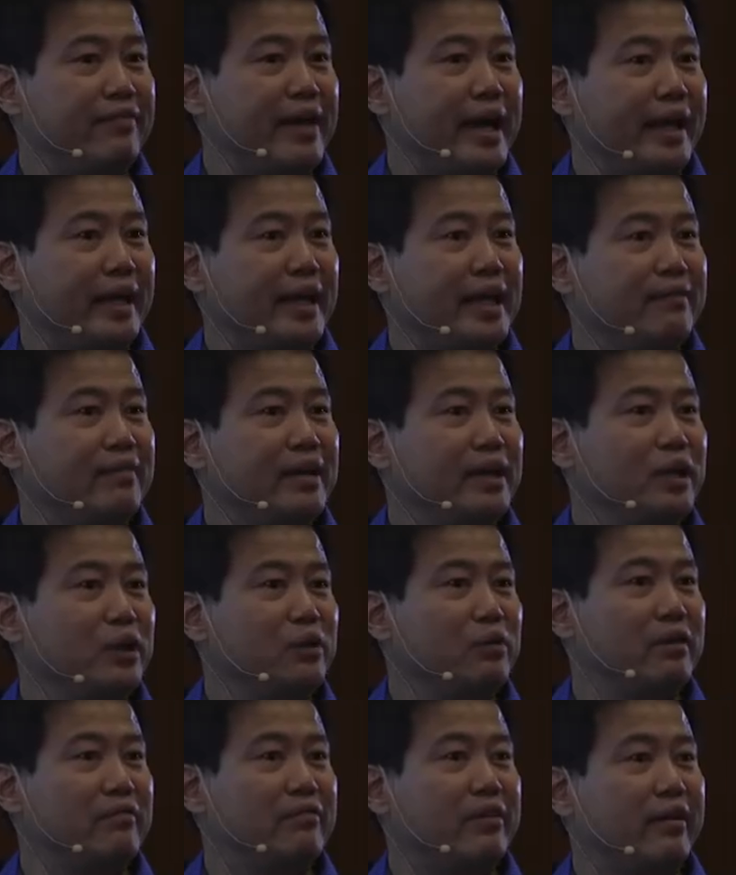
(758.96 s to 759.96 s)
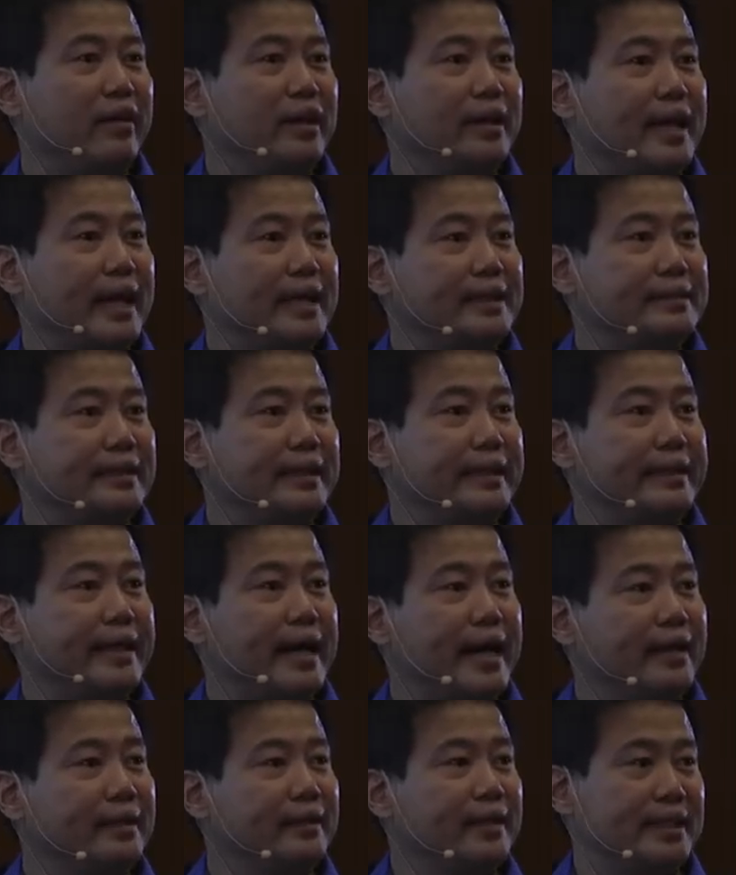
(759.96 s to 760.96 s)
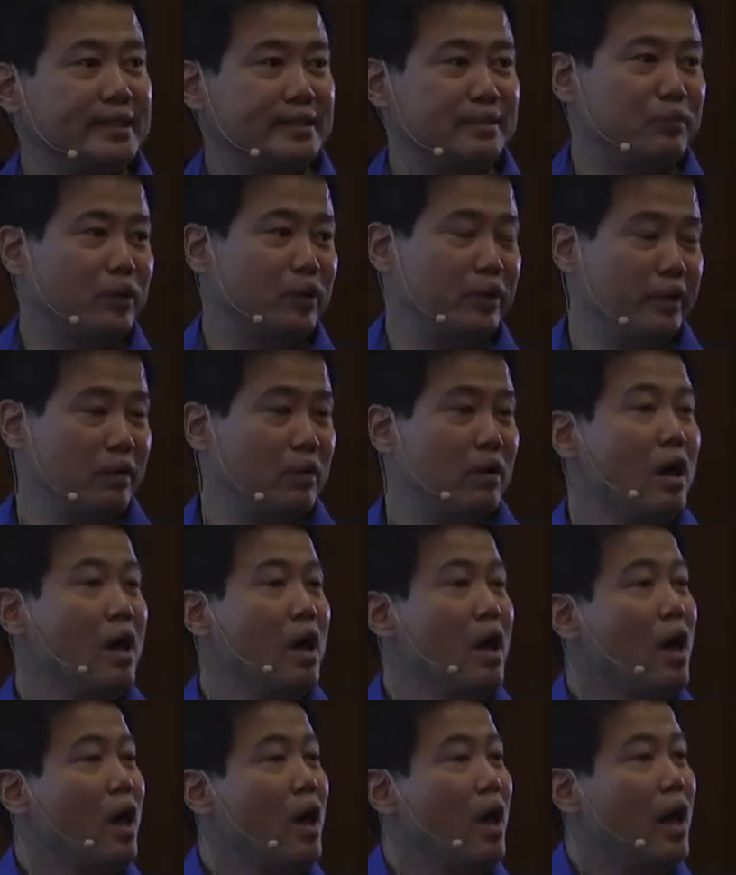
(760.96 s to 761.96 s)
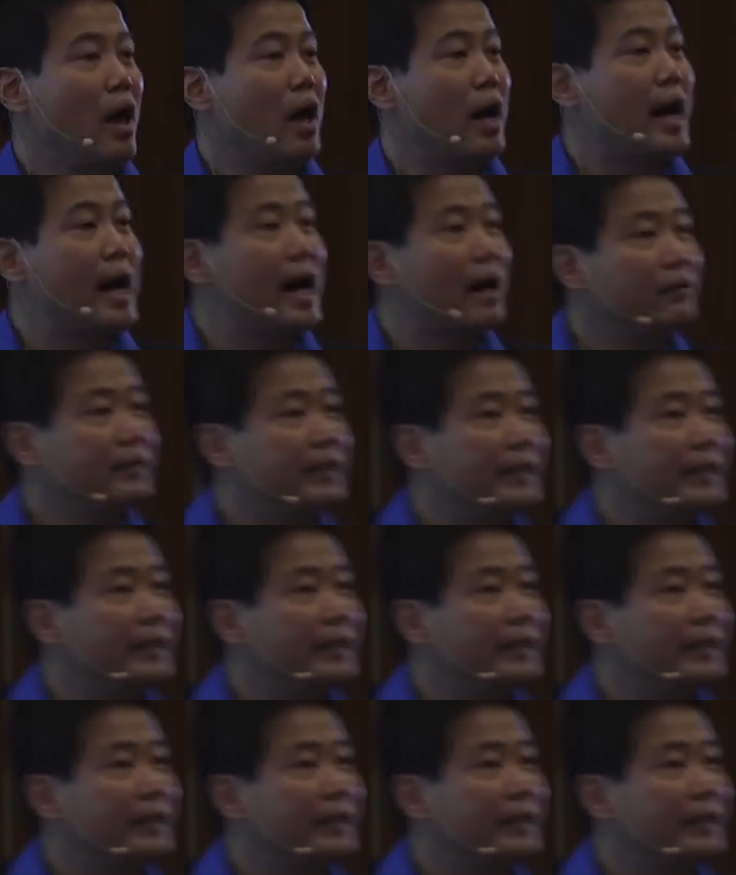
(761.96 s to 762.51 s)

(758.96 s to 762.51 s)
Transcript: fact giving you a very nicely done testimonial. How